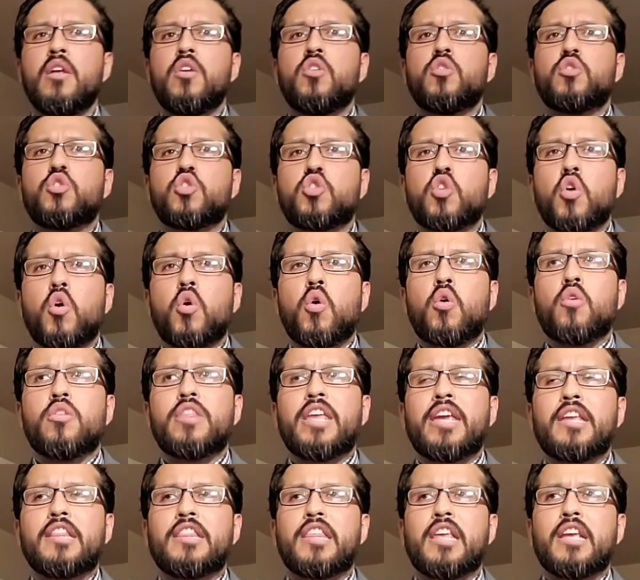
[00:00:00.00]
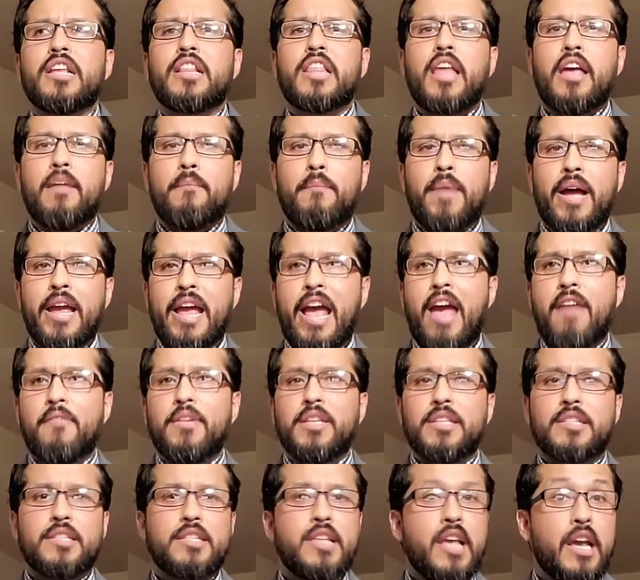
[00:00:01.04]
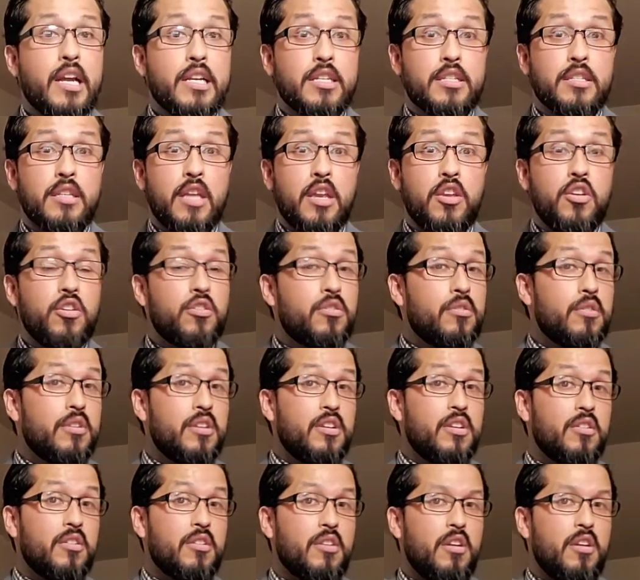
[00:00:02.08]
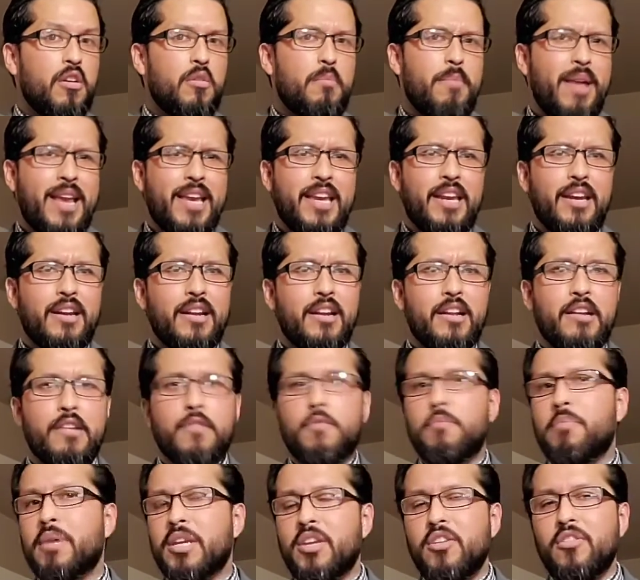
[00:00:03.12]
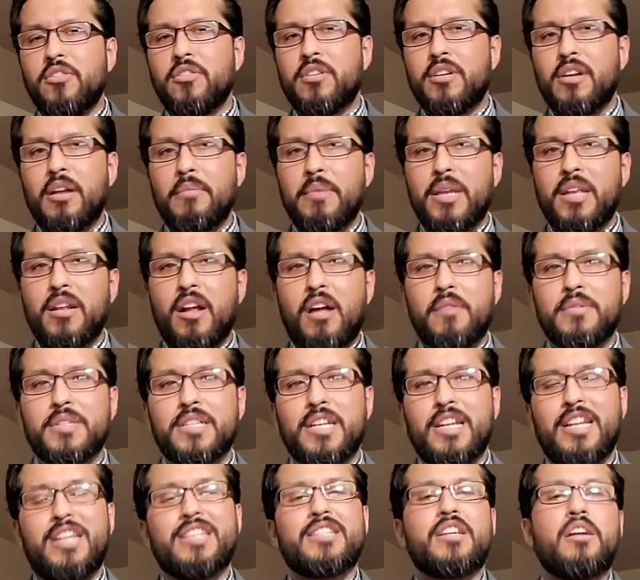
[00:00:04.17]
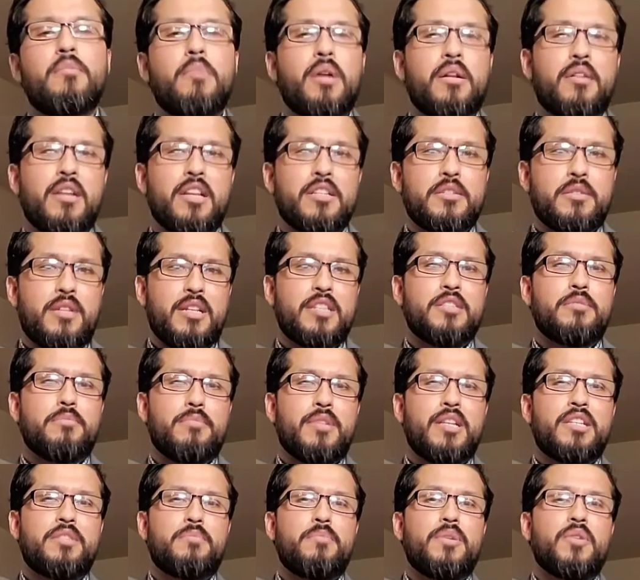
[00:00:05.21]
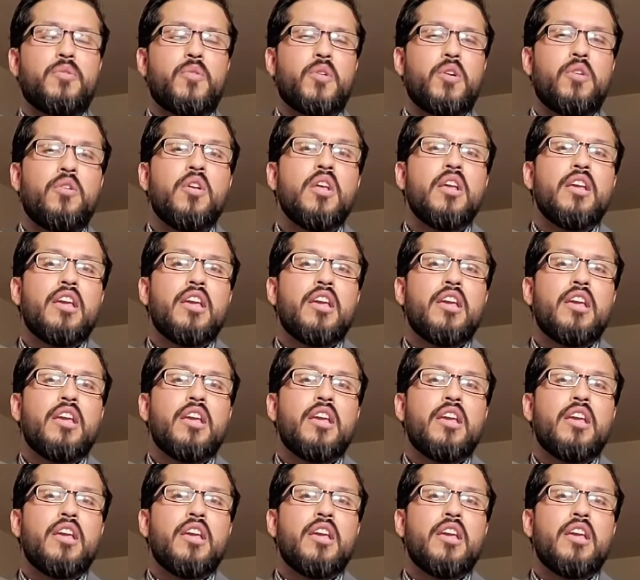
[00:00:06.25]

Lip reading: So they think that by having sex that you're making love, but obviously, let's be real.